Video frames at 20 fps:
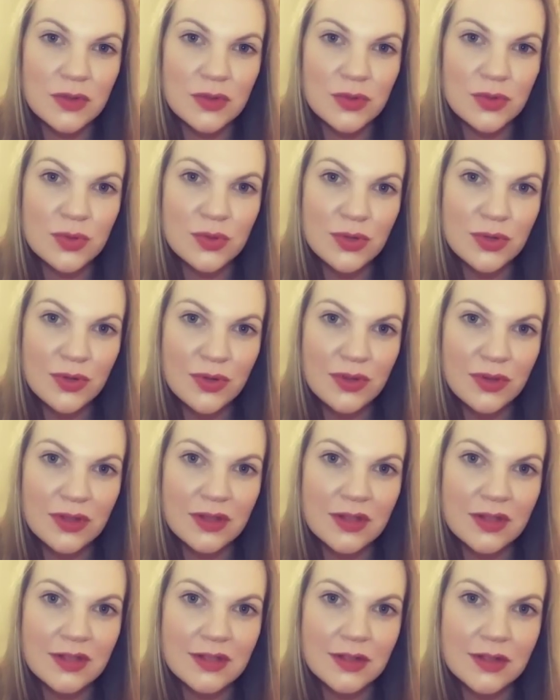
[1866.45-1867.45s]
truth and
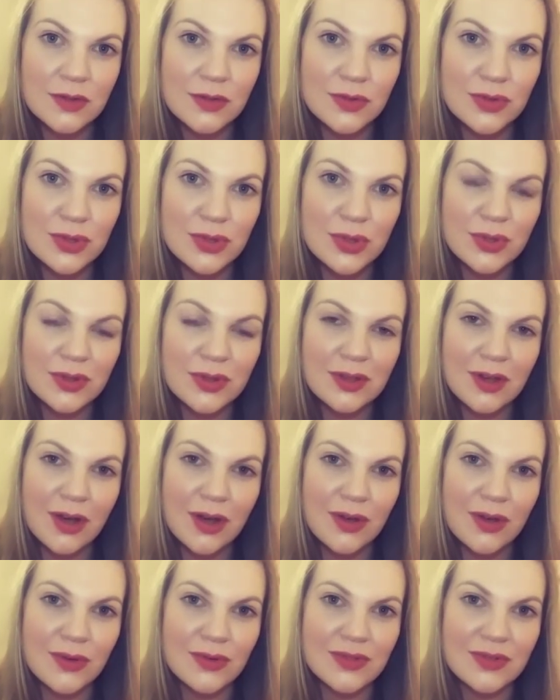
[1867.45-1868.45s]
the soul truth
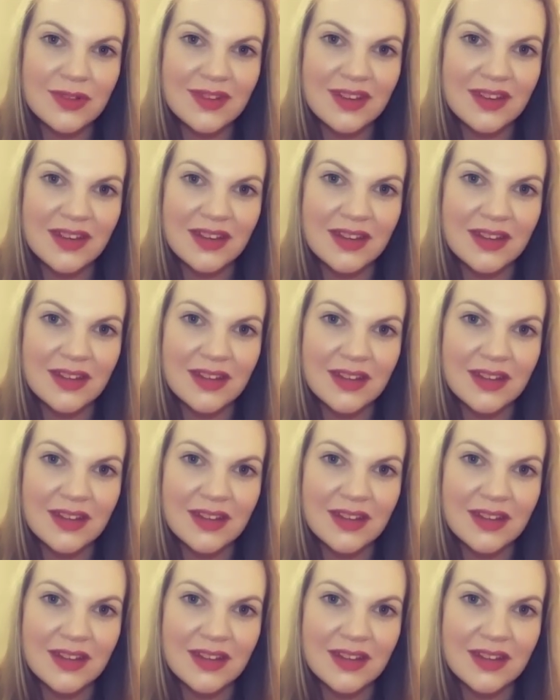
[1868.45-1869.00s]
knows that